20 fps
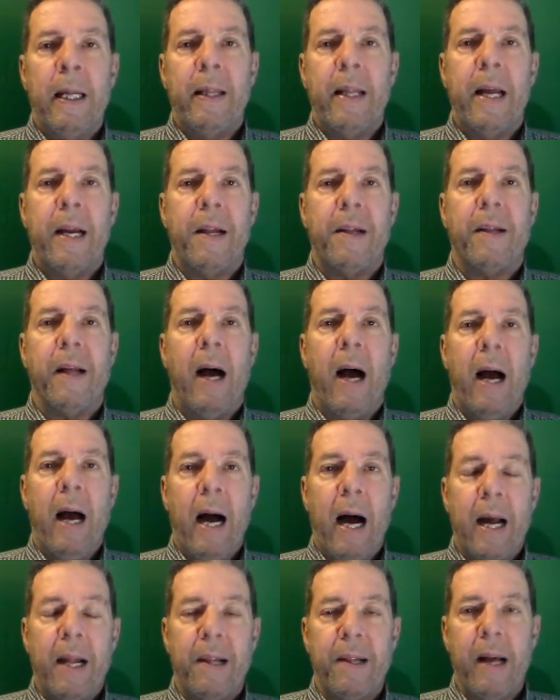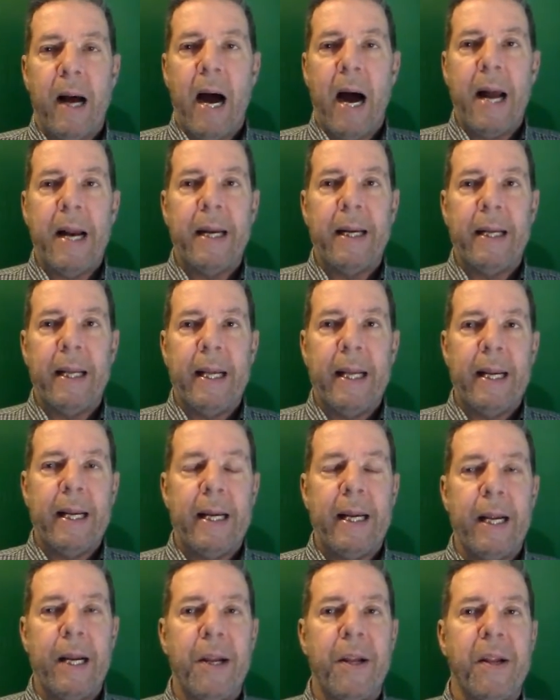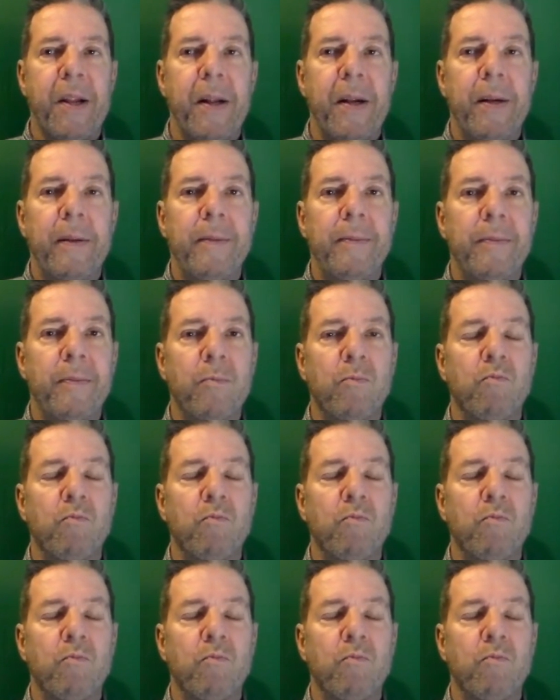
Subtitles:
And they decided in an instant